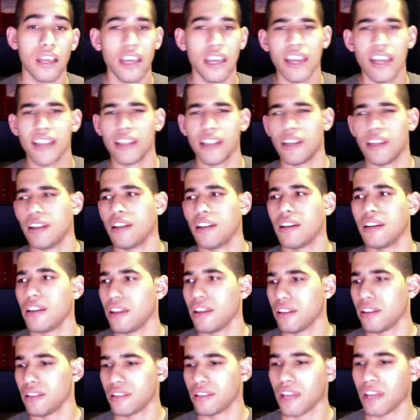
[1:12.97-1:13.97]
and then
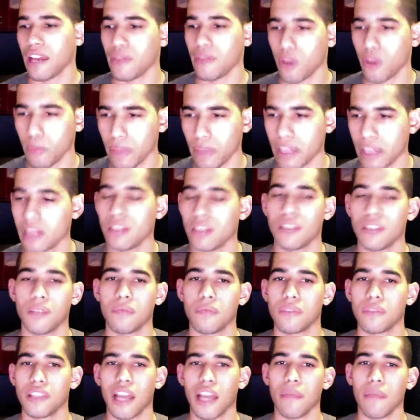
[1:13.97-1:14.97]
another time they'll be in
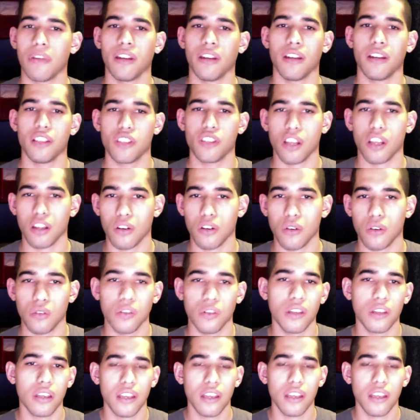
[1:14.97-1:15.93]
some type in the jungle,